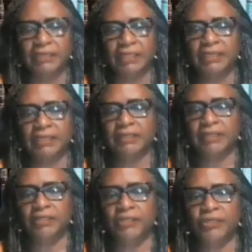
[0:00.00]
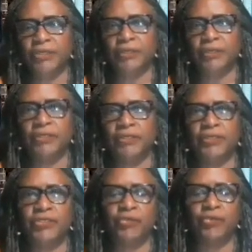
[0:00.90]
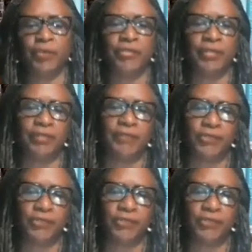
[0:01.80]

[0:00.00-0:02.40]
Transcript: And I think your description of